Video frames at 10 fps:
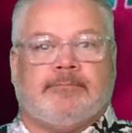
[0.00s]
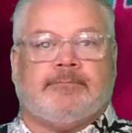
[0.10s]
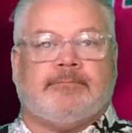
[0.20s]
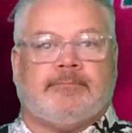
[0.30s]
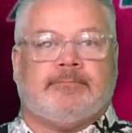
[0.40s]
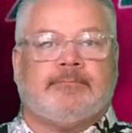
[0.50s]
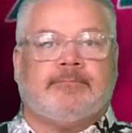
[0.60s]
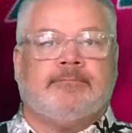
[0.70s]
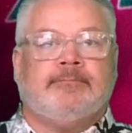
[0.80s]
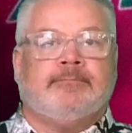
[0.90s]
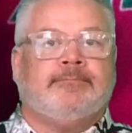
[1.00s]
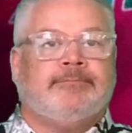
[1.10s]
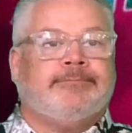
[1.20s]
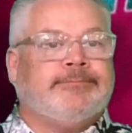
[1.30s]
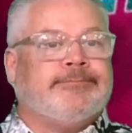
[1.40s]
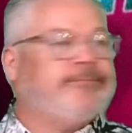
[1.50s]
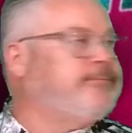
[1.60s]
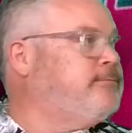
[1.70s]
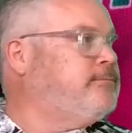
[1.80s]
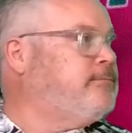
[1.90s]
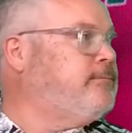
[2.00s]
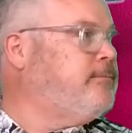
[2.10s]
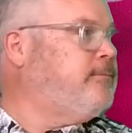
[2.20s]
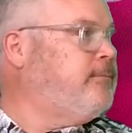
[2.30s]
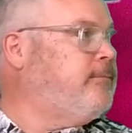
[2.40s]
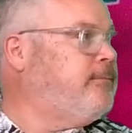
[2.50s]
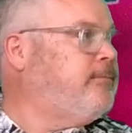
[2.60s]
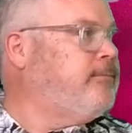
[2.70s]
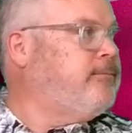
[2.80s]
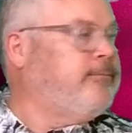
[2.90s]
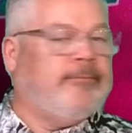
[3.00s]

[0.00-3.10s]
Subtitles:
The person shown says nothing.